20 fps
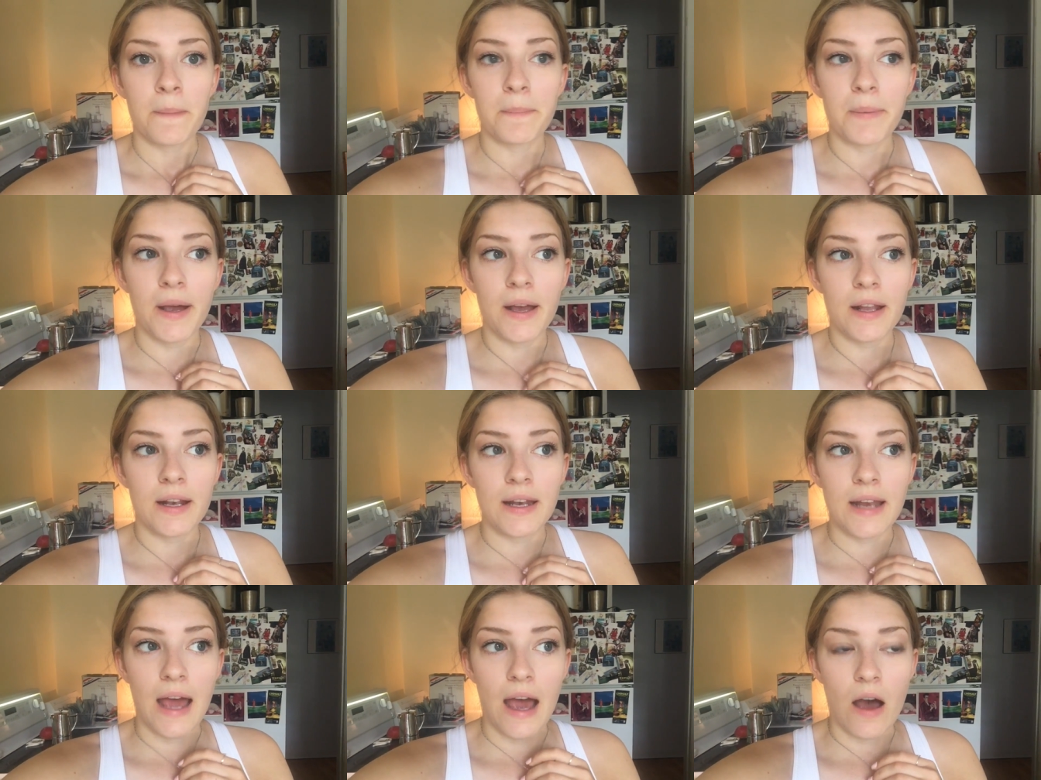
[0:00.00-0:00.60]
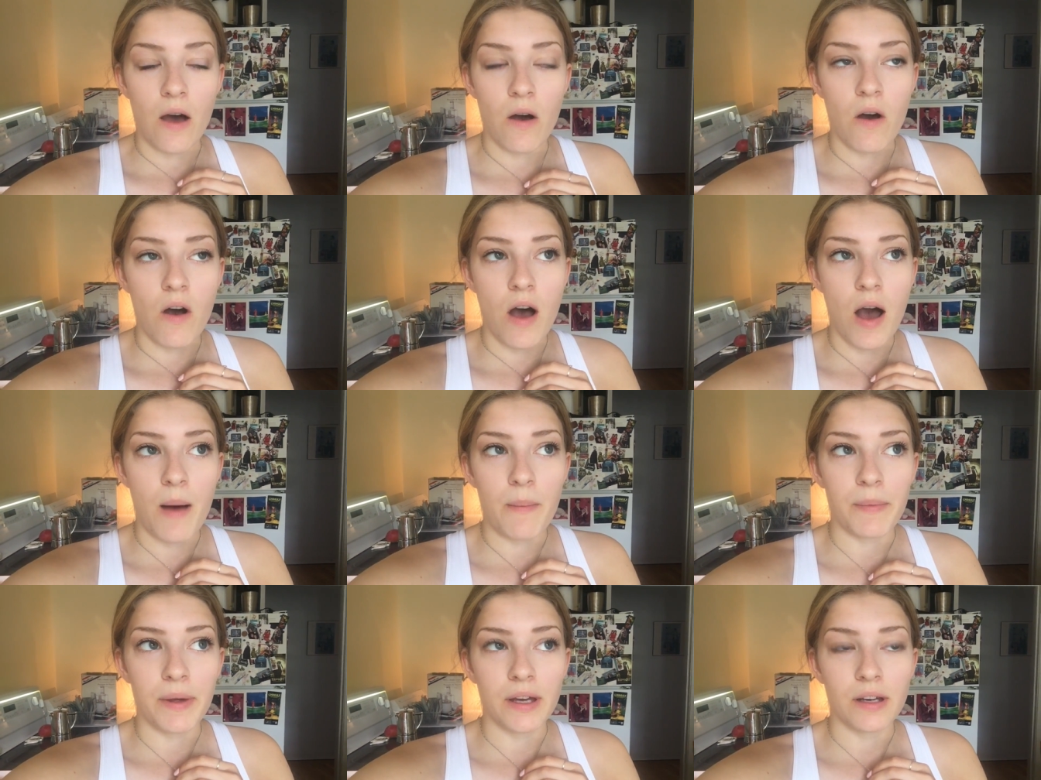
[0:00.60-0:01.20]
But now
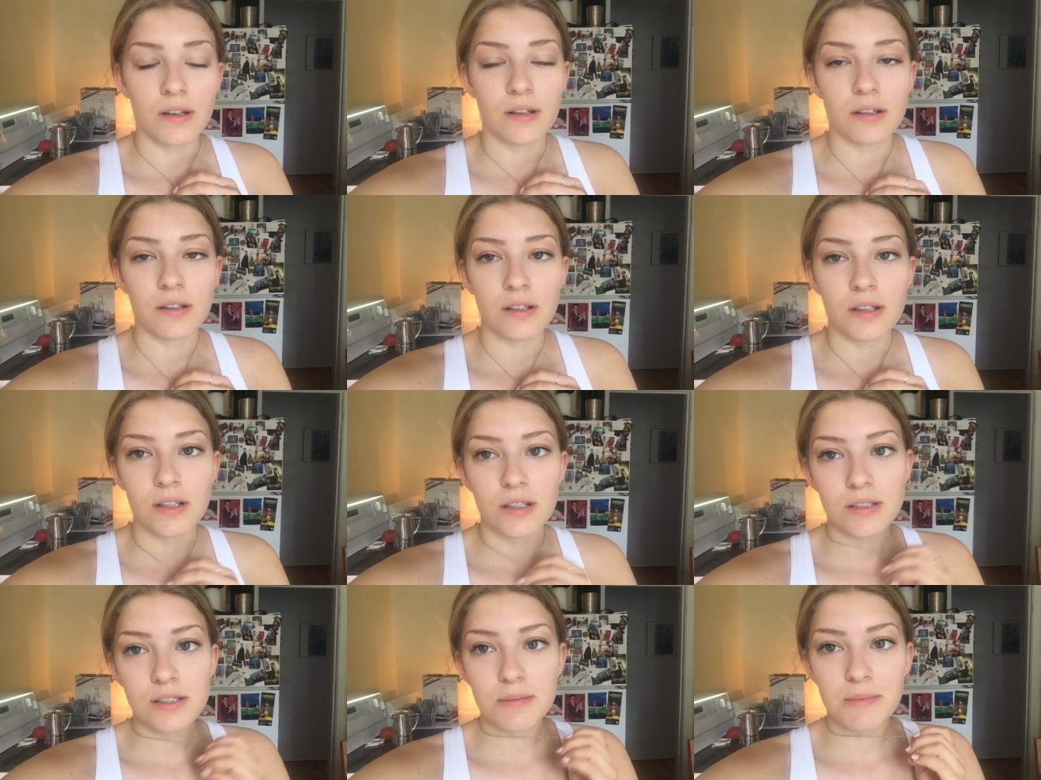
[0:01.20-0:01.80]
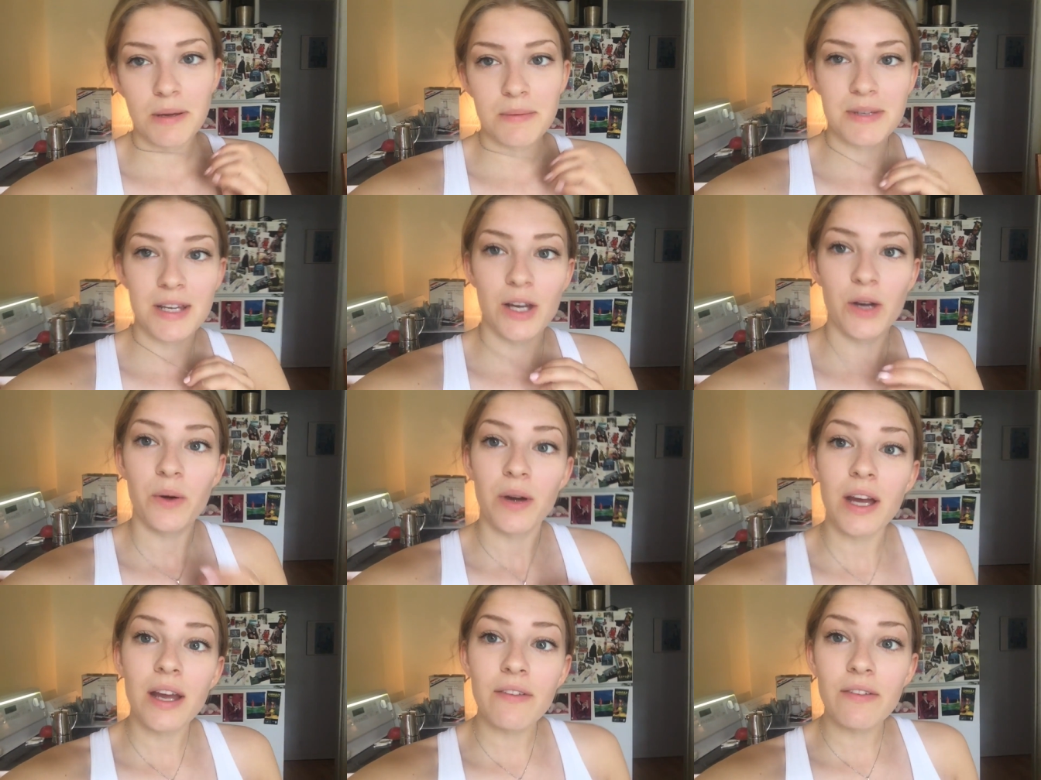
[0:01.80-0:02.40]
I'm like, ugh, sometimes I
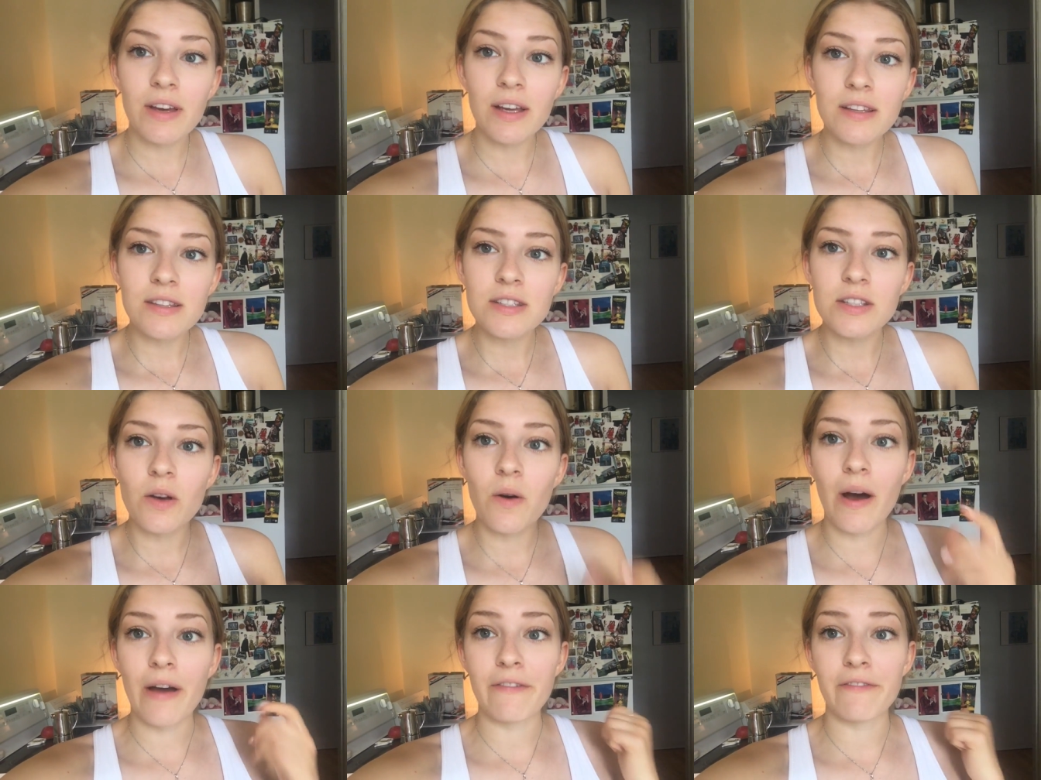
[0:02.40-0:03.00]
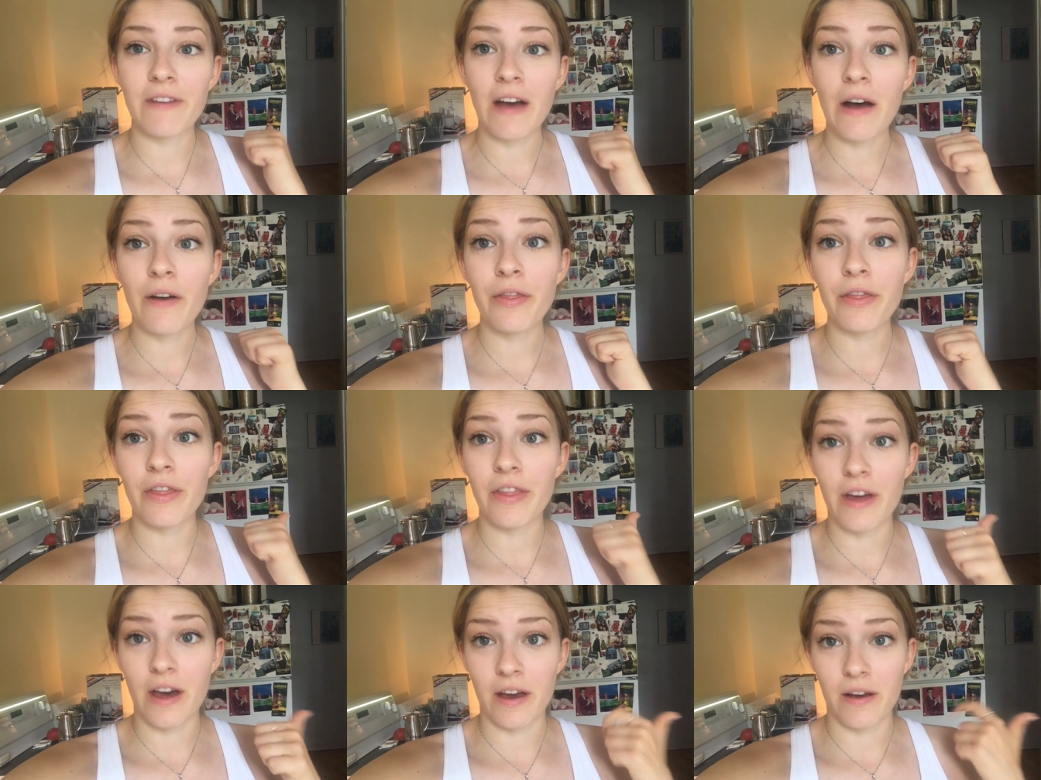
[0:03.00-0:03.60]
crave it. So I
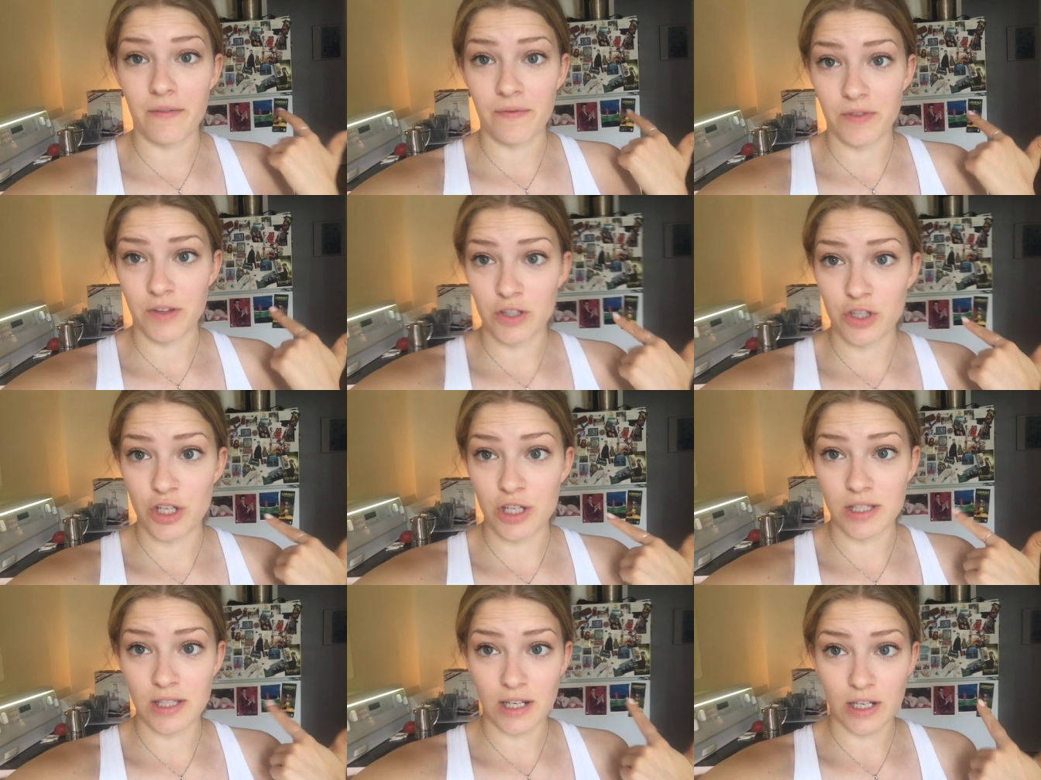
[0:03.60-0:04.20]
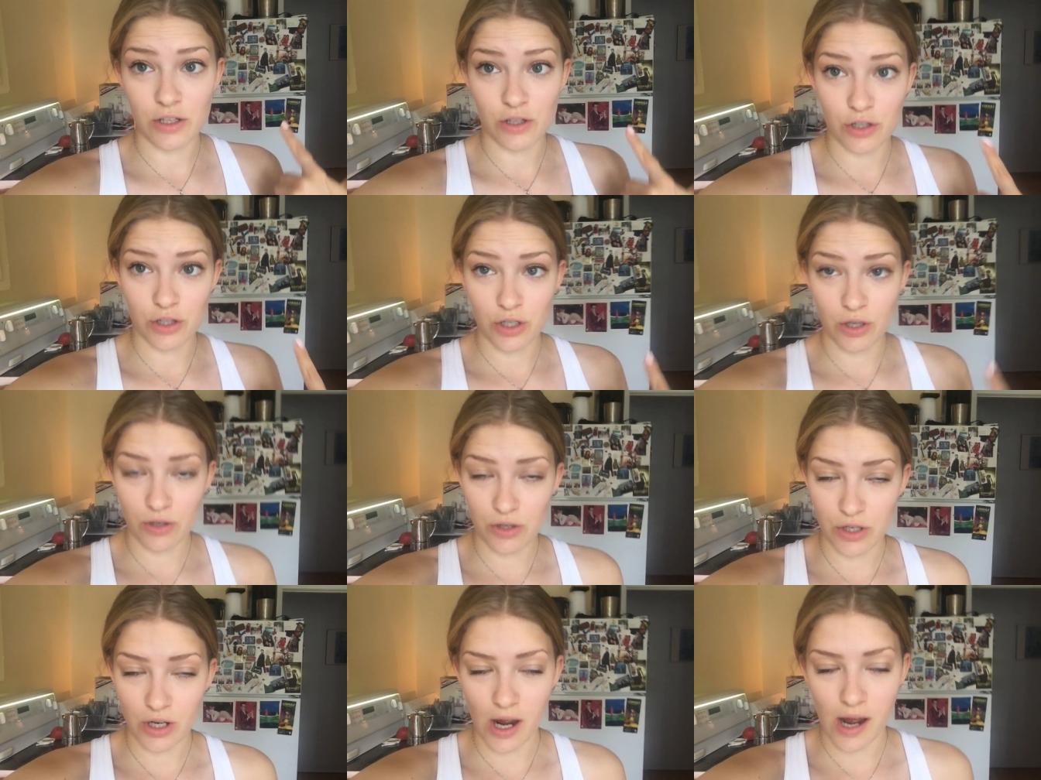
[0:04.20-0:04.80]
found that the cheese that I just
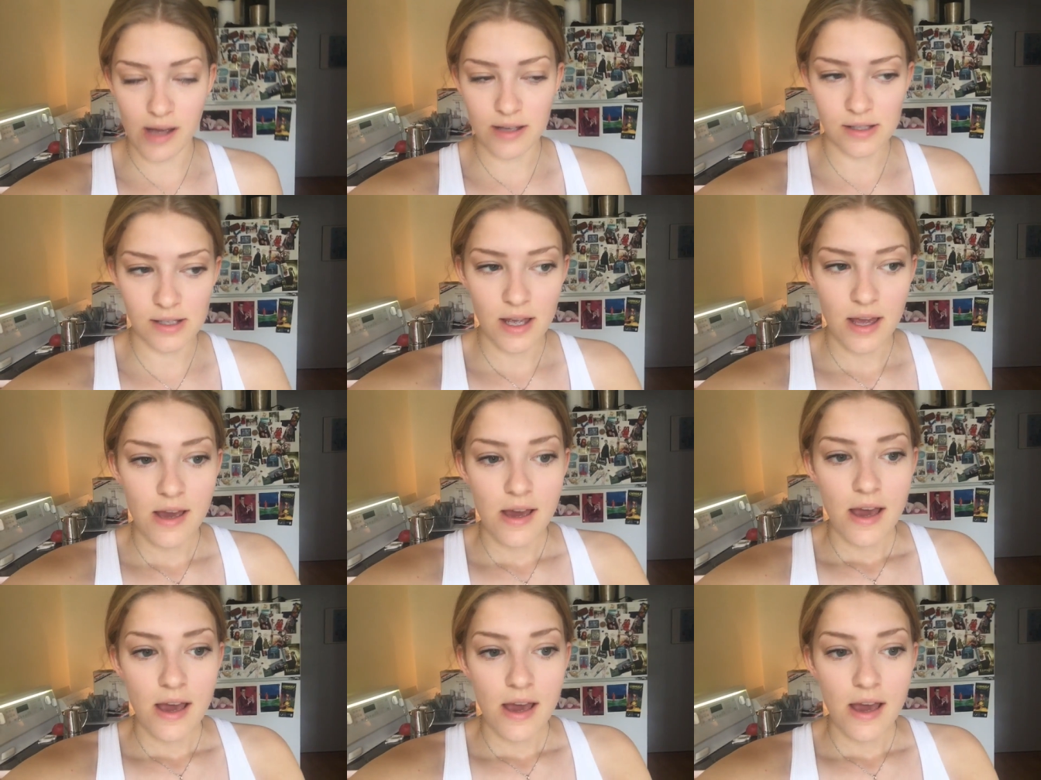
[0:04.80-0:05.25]
showed you guys.